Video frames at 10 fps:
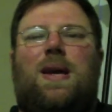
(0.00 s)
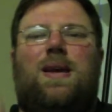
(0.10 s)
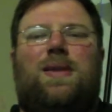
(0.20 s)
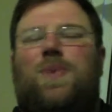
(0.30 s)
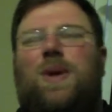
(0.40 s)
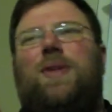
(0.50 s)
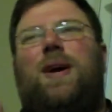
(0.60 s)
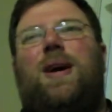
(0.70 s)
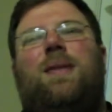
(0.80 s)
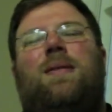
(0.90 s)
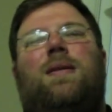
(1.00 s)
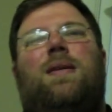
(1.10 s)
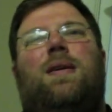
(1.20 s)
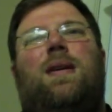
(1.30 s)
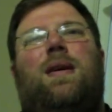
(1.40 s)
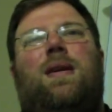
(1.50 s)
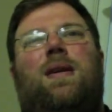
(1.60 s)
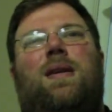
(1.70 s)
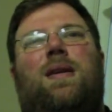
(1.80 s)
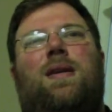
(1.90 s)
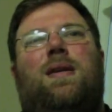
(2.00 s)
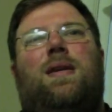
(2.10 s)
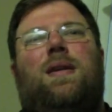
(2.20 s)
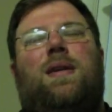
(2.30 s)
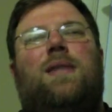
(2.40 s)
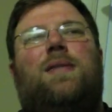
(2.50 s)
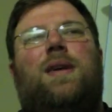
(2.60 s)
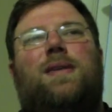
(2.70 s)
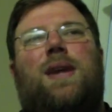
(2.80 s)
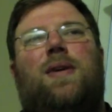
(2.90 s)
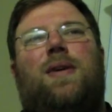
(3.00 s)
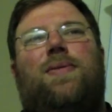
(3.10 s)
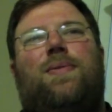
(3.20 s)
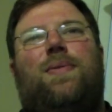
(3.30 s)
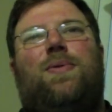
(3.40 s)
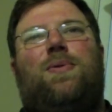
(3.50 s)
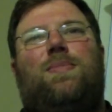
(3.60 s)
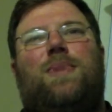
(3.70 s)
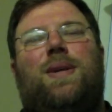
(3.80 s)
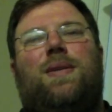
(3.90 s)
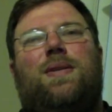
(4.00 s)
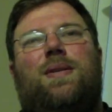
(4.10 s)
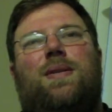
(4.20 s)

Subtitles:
It's well done, and it does carry through, but